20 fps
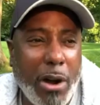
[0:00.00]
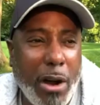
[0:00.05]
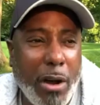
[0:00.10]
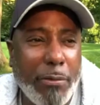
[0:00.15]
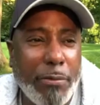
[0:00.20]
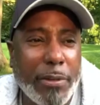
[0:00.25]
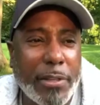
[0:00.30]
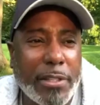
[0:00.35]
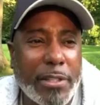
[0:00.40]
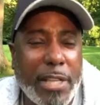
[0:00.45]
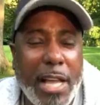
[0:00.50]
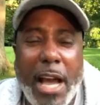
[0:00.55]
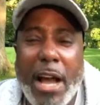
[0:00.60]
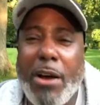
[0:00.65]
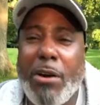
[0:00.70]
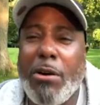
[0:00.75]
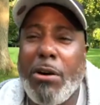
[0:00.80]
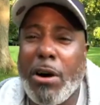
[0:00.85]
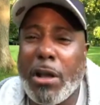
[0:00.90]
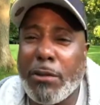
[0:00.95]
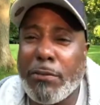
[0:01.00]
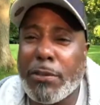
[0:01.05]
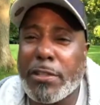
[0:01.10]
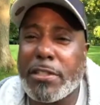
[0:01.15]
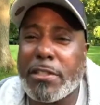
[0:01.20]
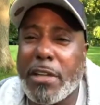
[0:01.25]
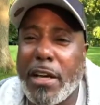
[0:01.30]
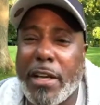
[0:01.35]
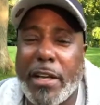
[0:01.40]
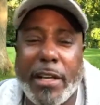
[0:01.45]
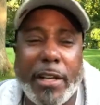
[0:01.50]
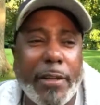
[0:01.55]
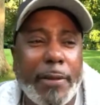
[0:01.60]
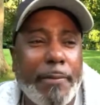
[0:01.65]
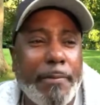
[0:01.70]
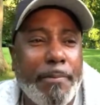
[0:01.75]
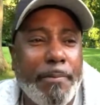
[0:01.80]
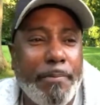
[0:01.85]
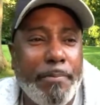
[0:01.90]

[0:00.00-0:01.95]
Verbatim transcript: office. Now, all of a sudden,